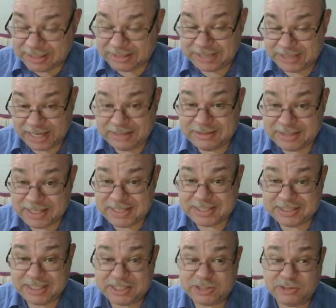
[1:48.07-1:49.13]

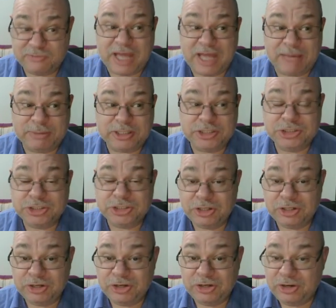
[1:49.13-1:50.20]
10d6 of damage
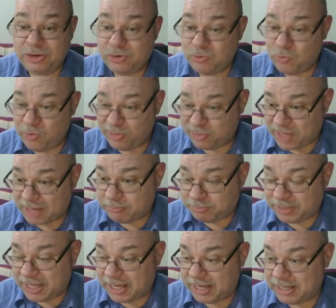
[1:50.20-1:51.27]
with that
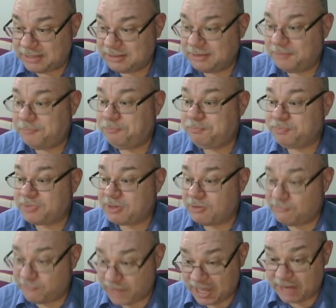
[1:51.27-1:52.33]
blade
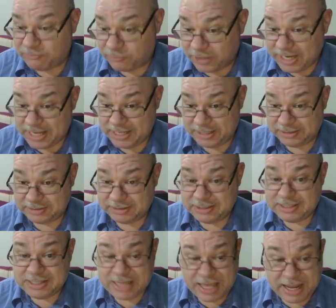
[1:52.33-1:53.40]
for every hit.
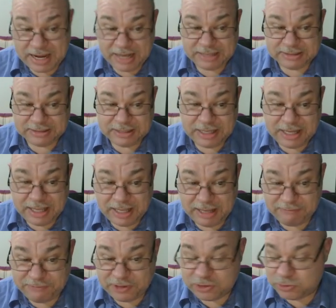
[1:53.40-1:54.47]
And
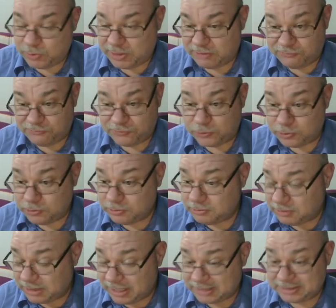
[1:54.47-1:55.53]
if they're doing a full
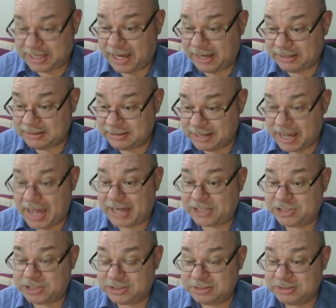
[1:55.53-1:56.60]
attack
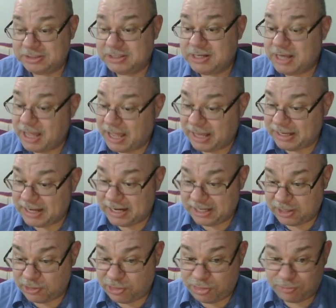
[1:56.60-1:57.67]
action and
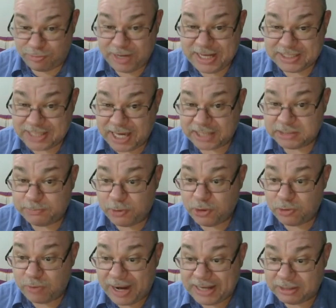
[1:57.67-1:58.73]
getting 3 attacks per
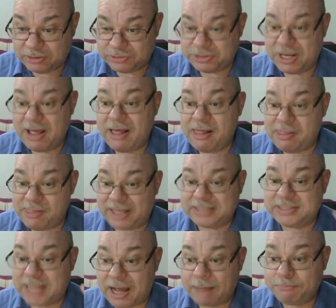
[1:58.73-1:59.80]
round,
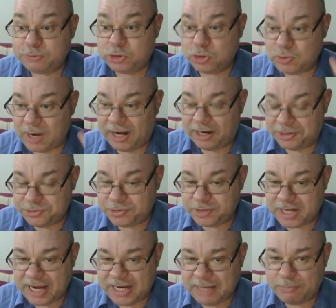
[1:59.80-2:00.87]
that's up to
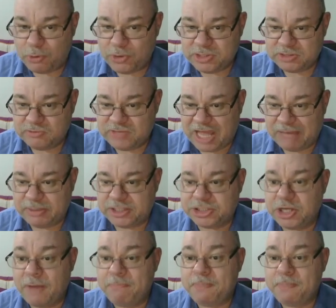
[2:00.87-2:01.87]
180 points of damage